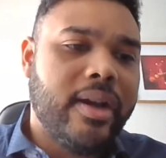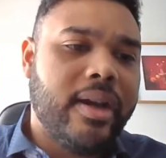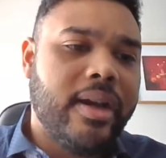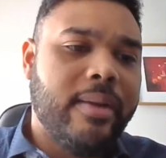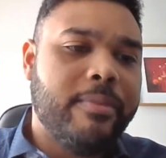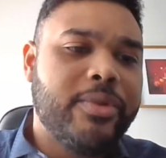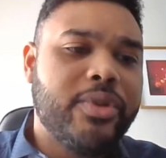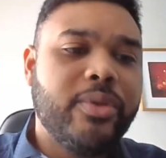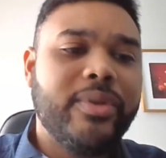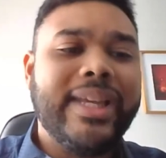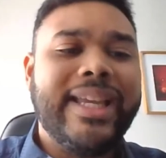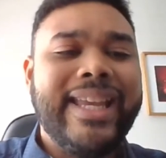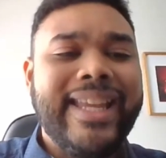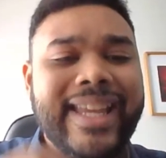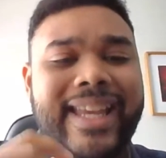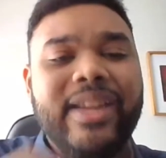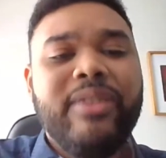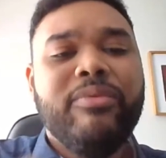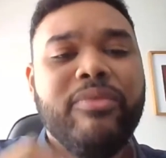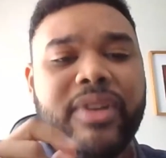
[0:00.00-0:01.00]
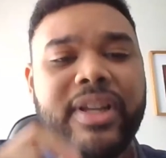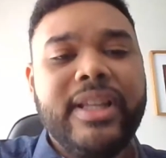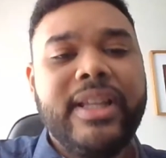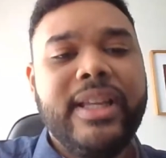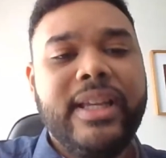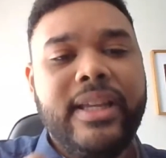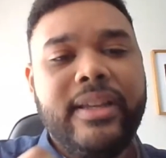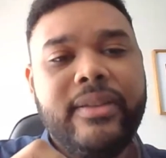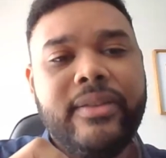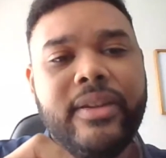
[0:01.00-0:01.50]
So the key,
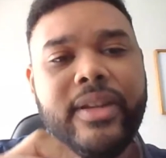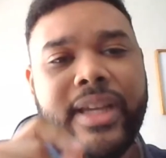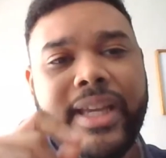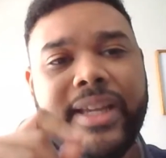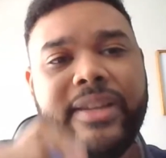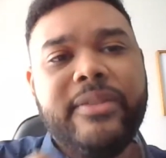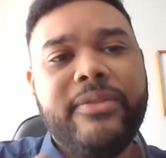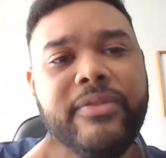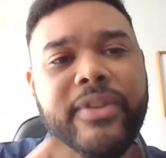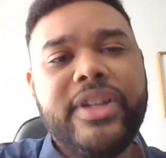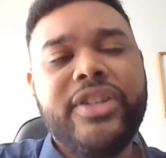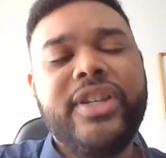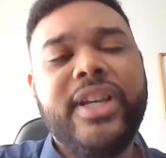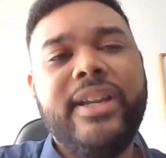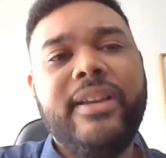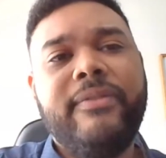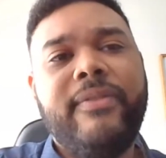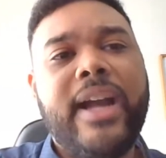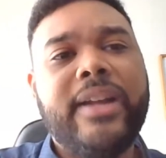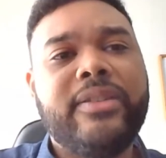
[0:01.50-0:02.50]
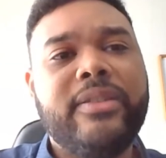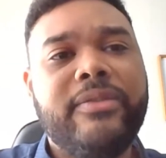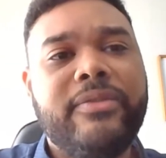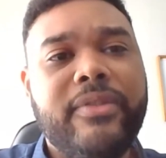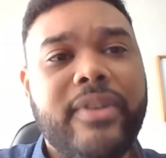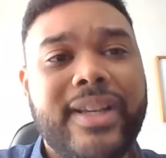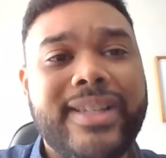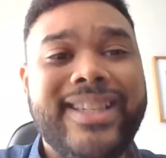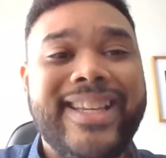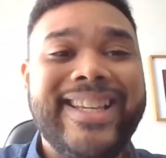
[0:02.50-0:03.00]
really, the key differentiating factor for
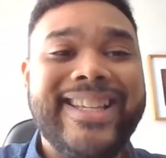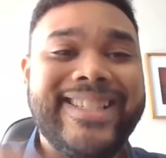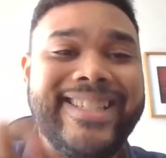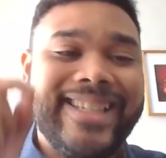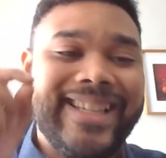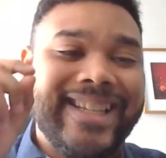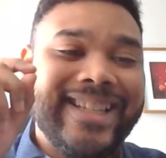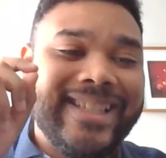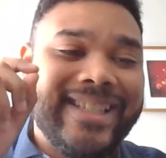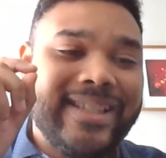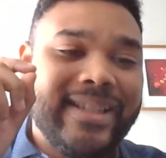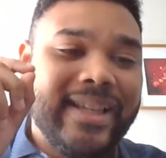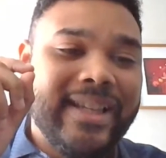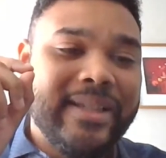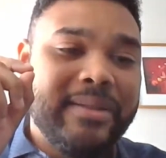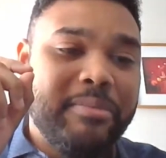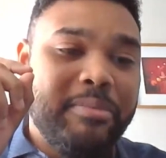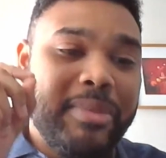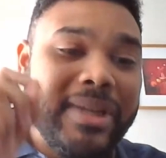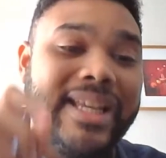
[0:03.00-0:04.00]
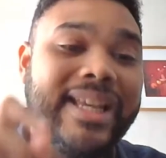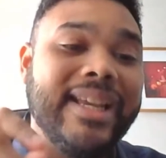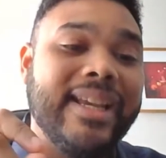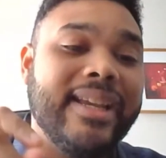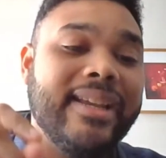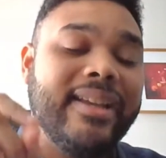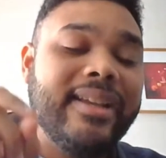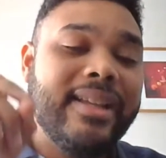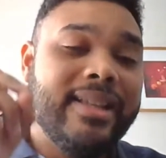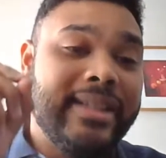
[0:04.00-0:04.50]
us is it
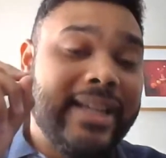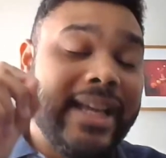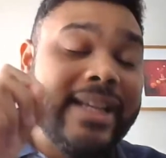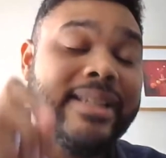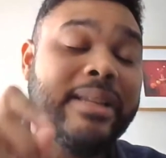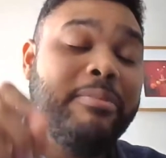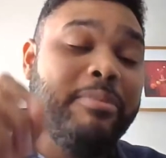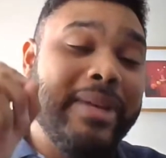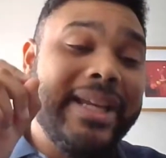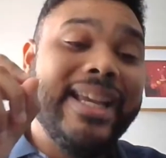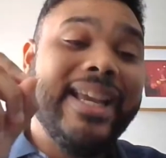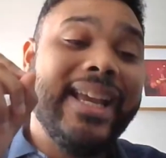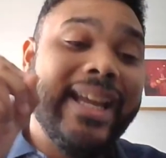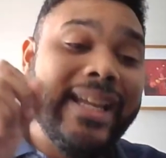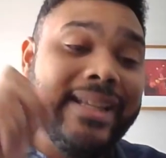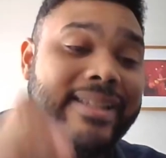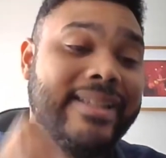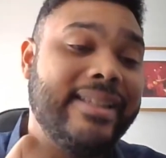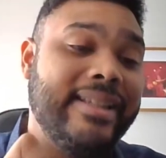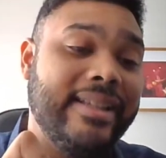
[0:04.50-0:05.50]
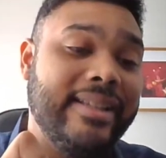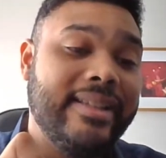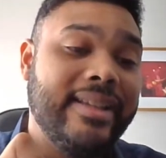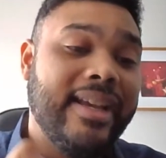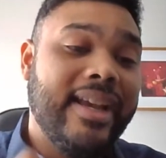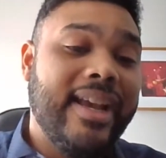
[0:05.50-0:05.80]
being instant.